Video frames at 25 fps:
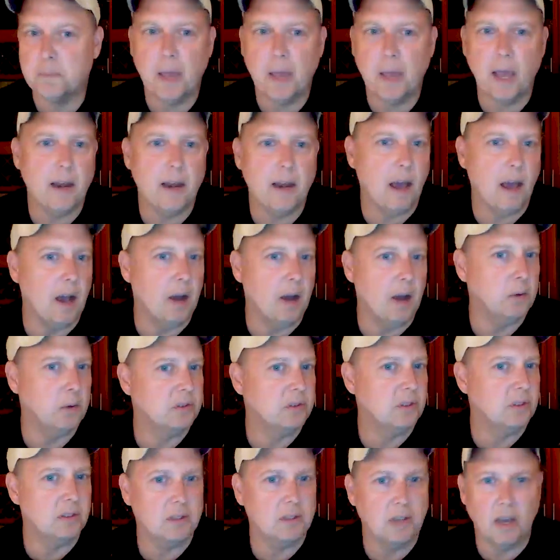
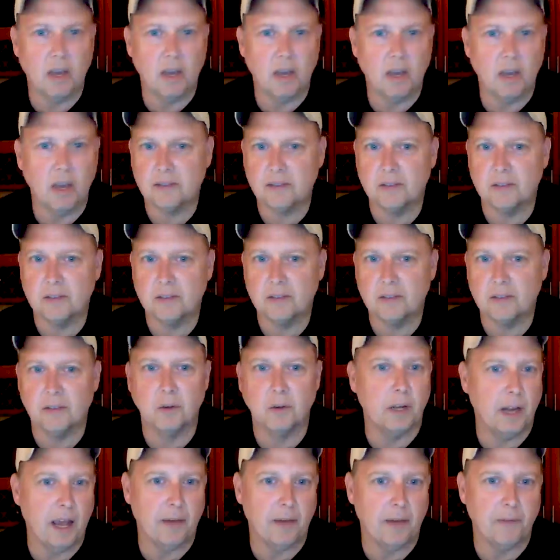Penthouses, Hustler,
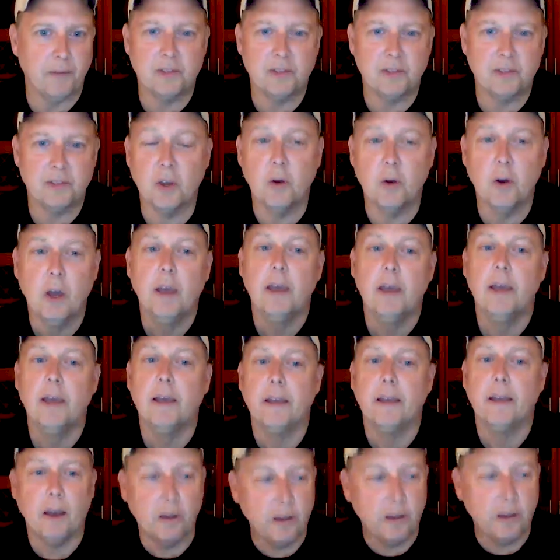what have you. So,
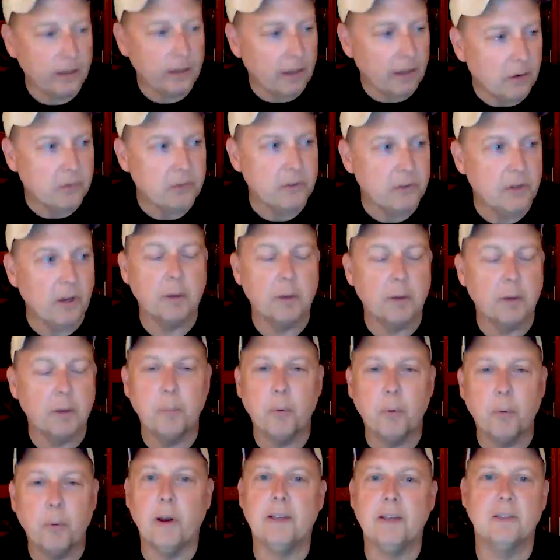young
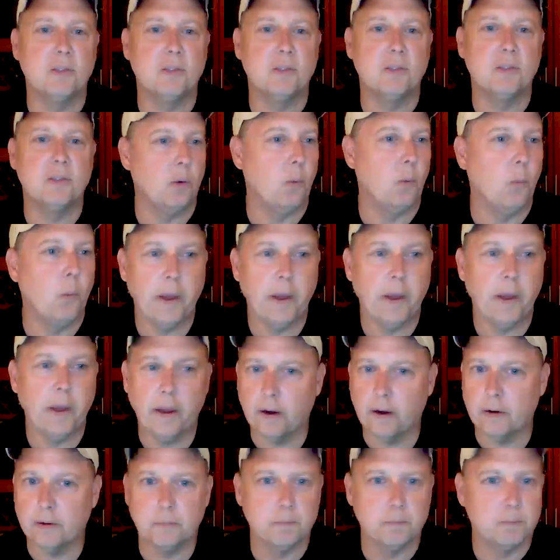boys,
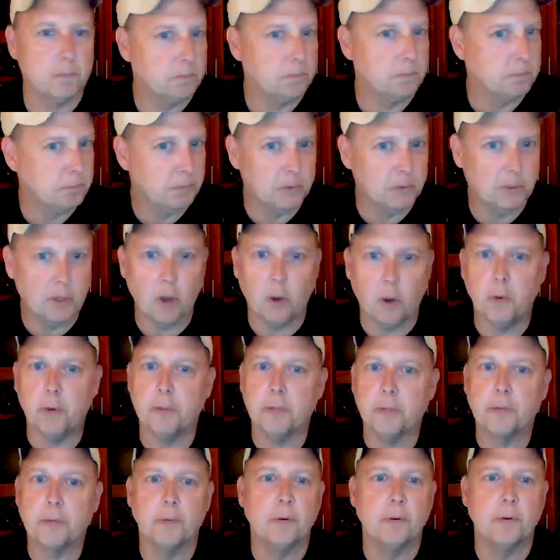we are
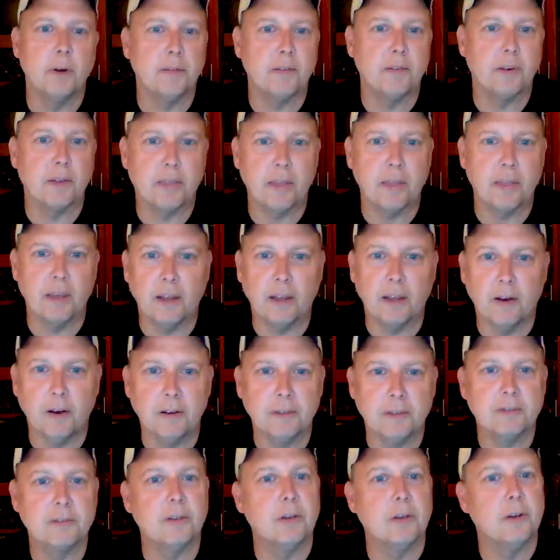going through everything
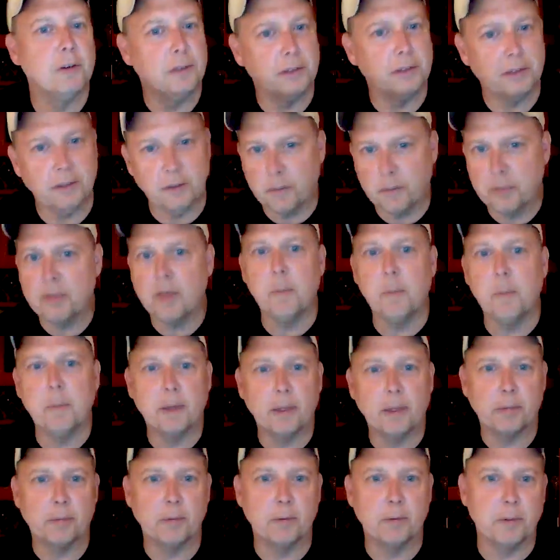also and
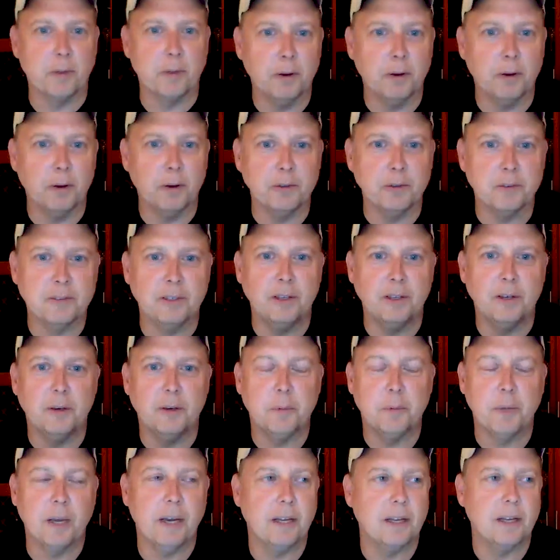thumbing through those
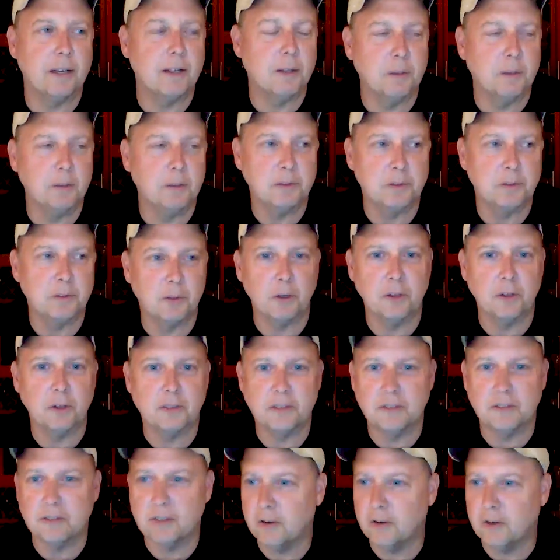behind closed
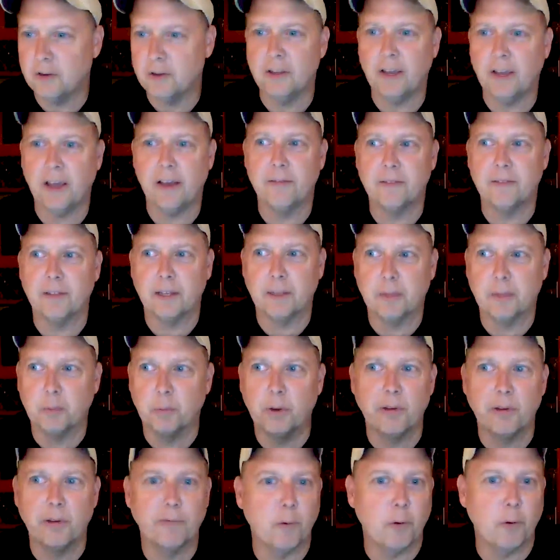doors, and you have like
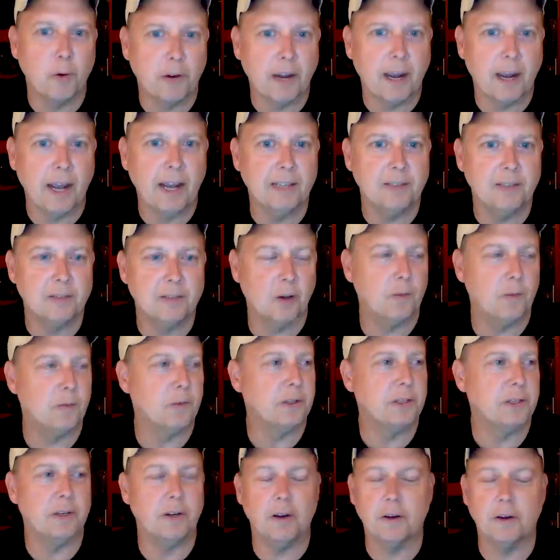3 or 4 guys over
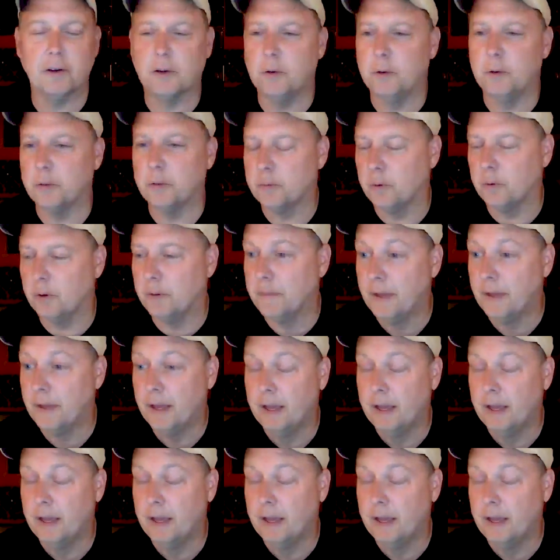and you're all going through it.